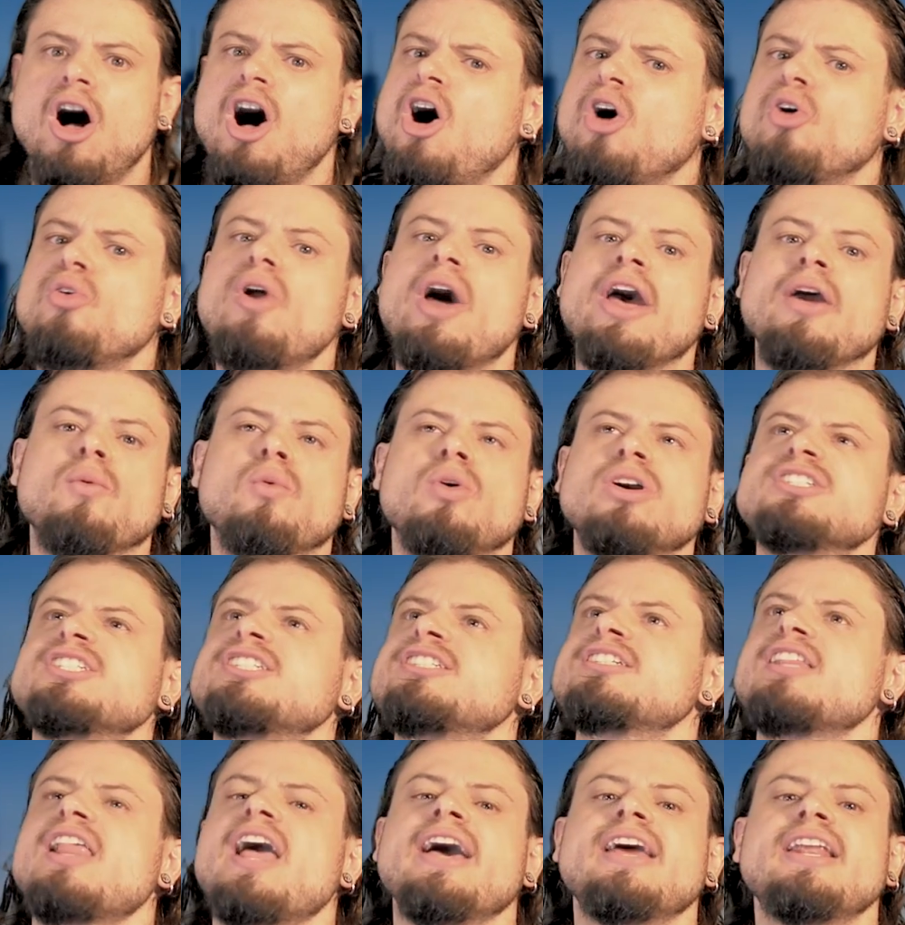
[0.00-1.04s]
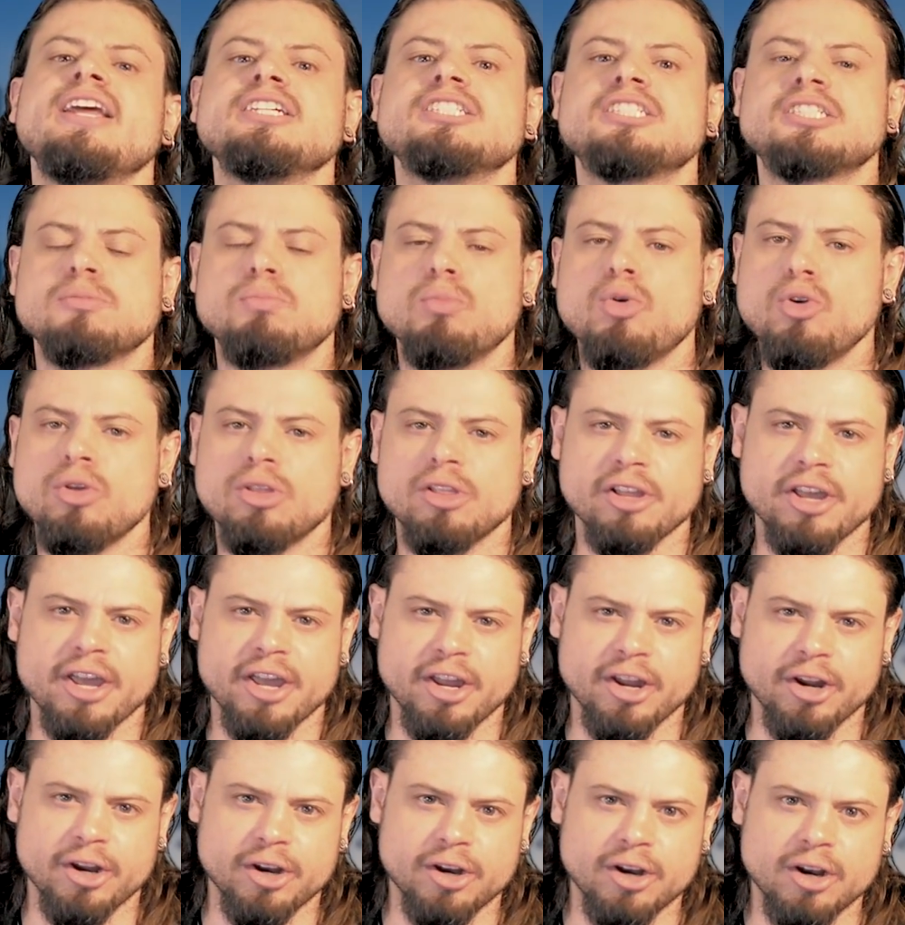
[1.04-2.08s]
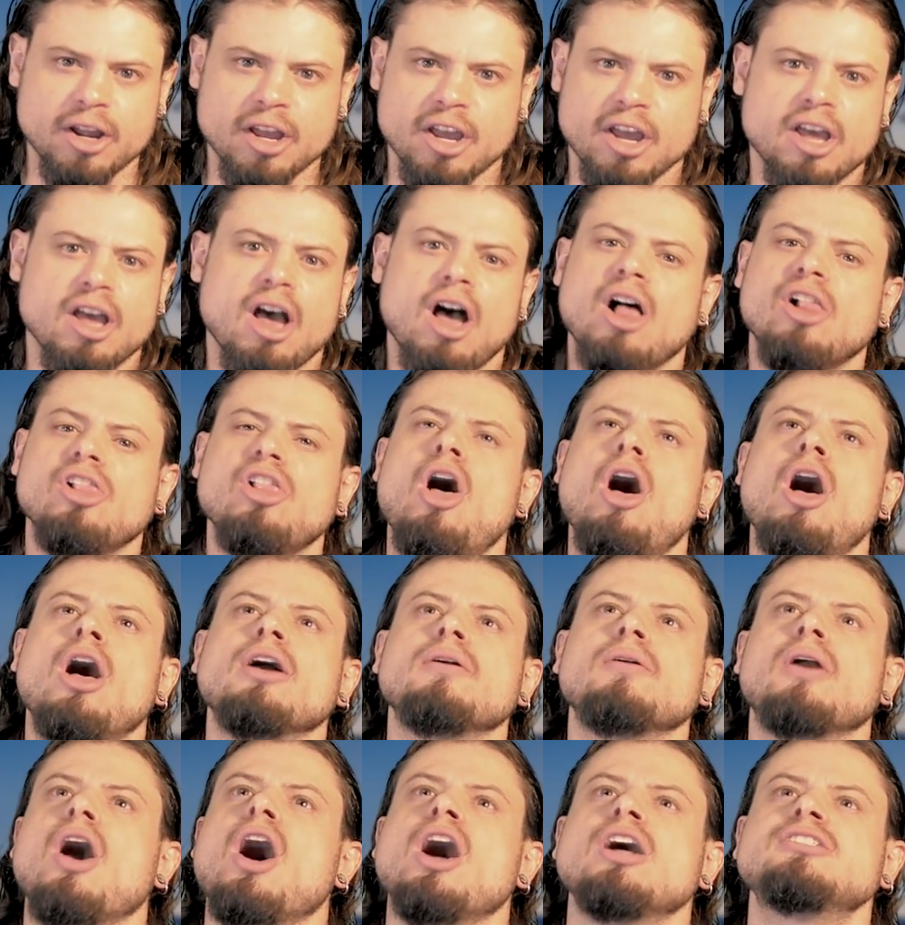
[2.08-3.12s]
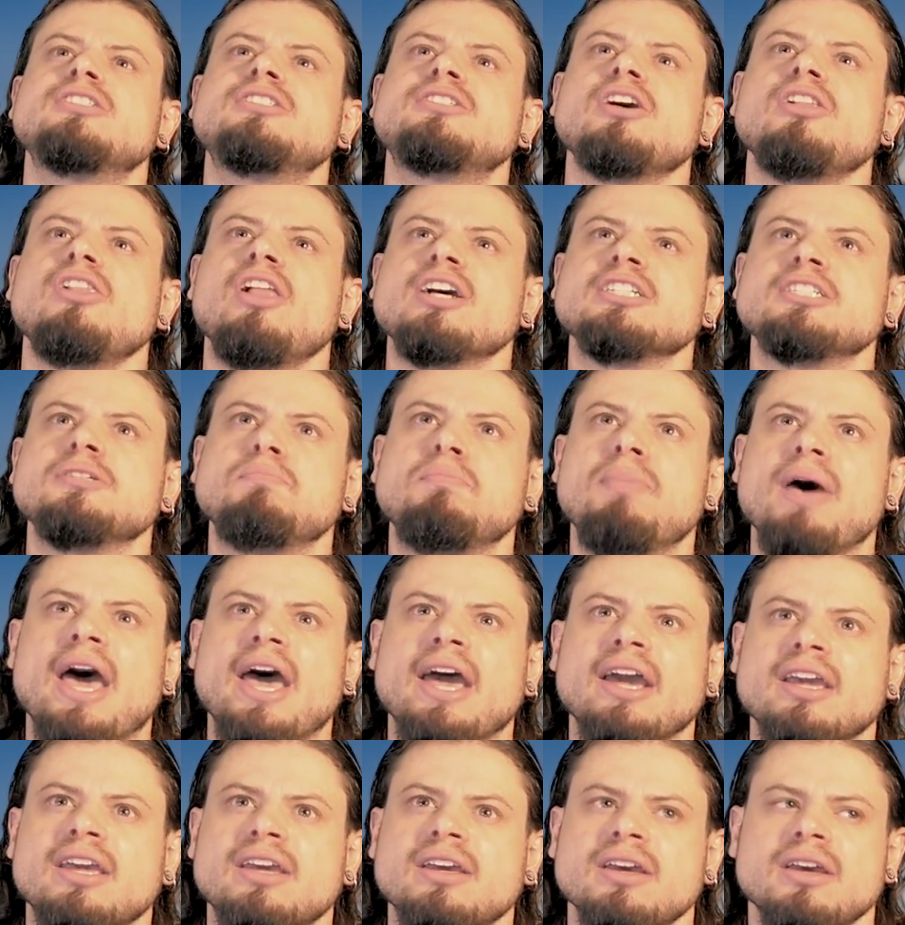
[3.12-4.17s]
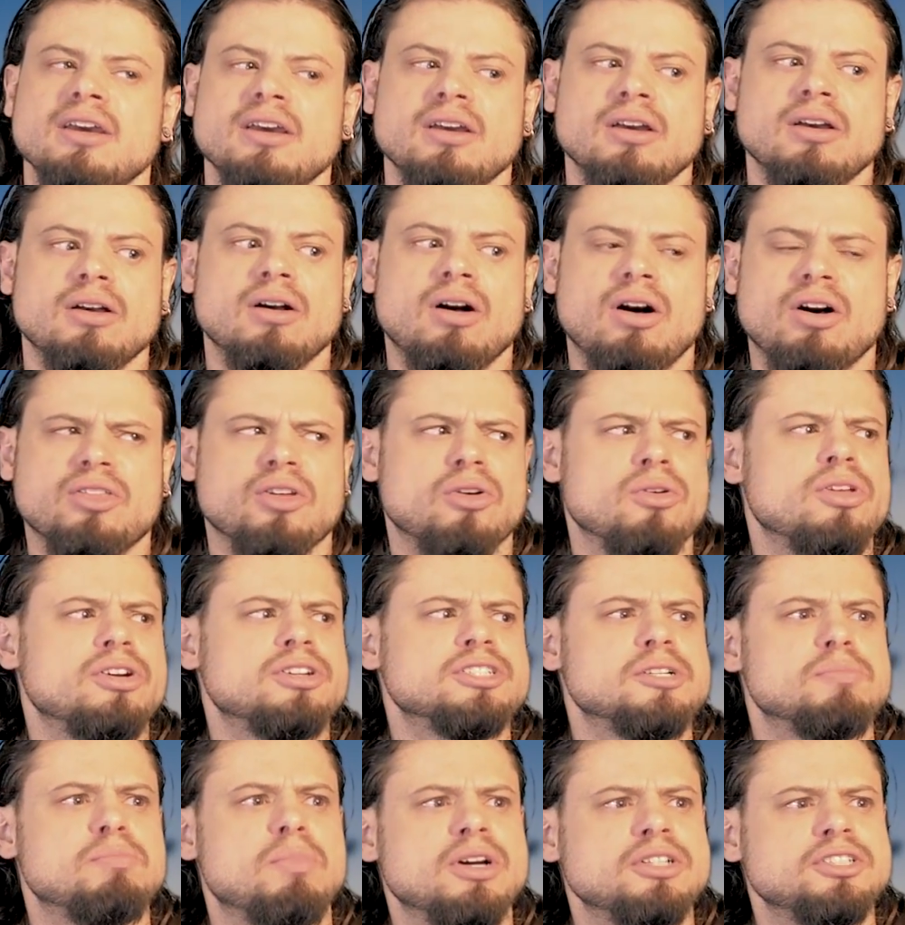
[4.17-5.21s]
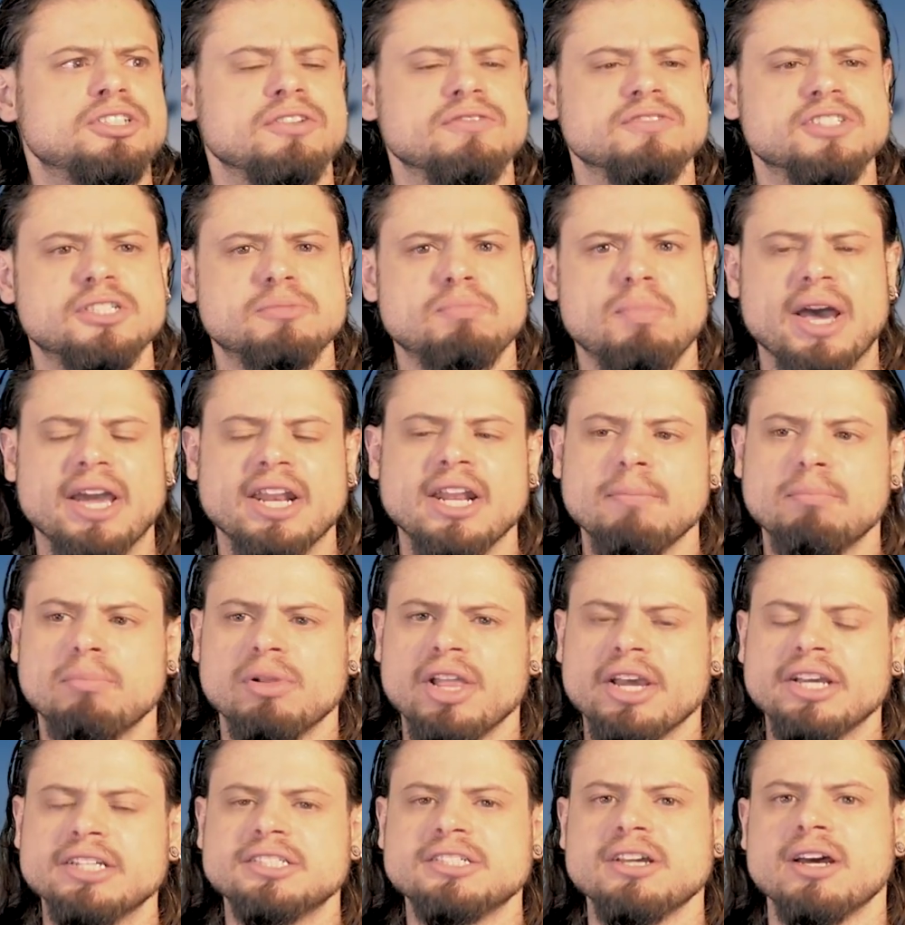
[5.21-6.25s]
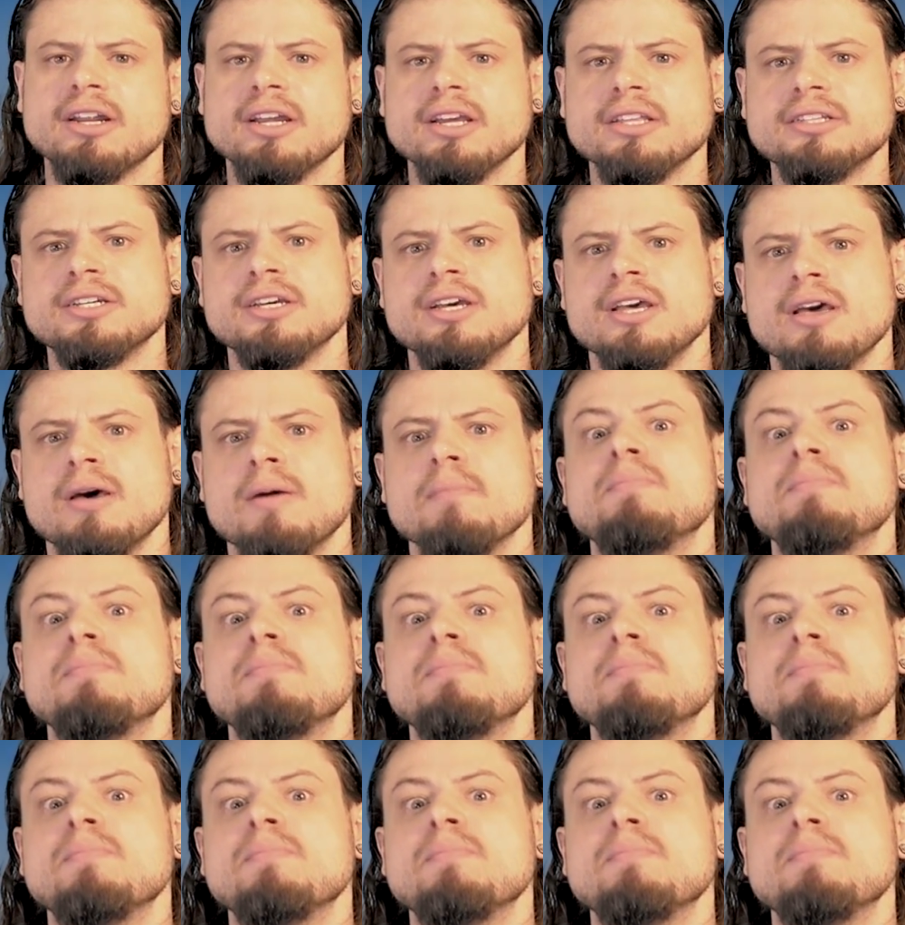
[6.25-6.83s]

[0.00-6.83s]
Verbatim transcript: Alright, we're sliding smoothly here along Godzilla's back, although there's a bunch of spiny plates on it.